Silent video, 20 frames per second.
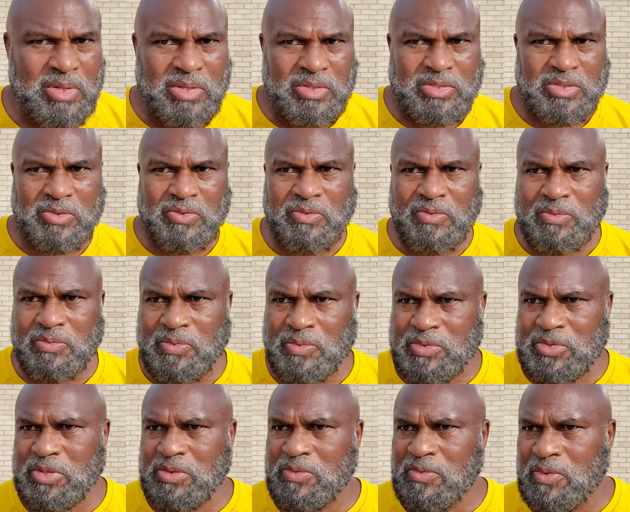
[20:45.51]
some
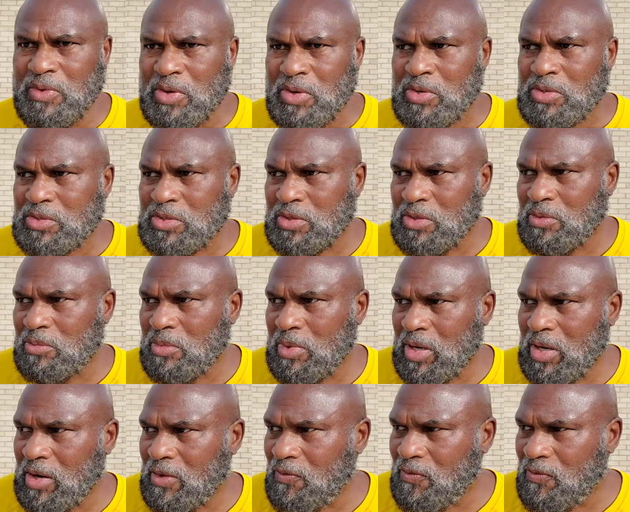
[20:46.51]
some some uh,